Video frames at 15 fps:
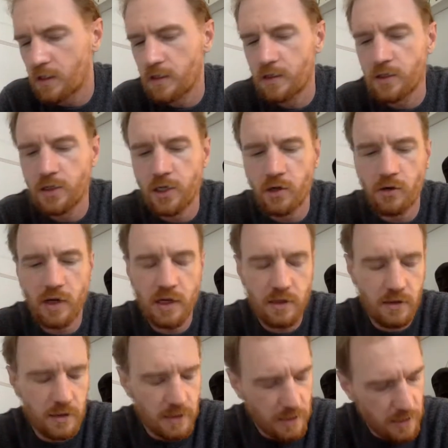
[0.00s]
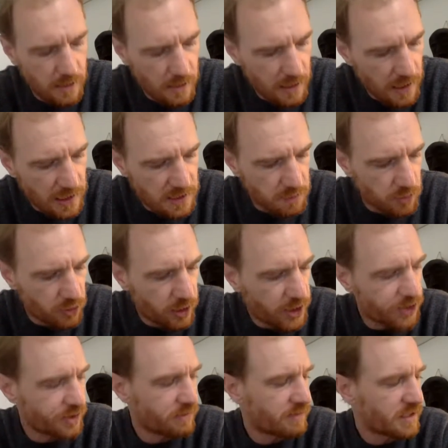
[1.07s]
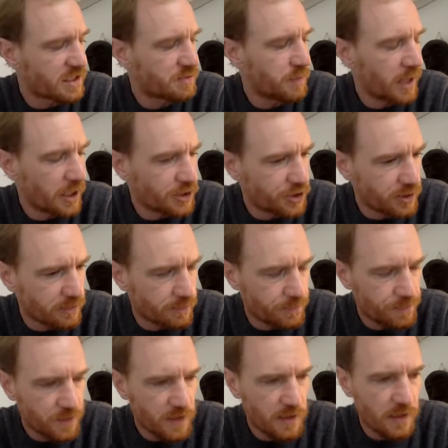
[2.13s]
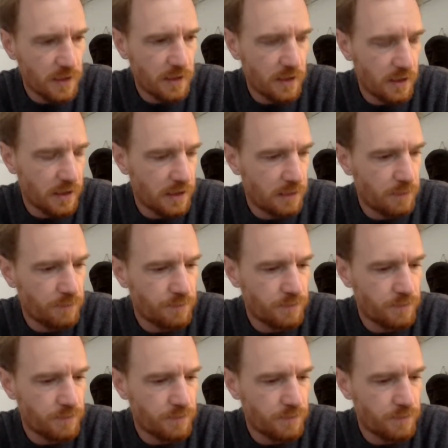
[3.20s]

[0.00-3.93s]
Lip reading: you know exploration, expansion. Um,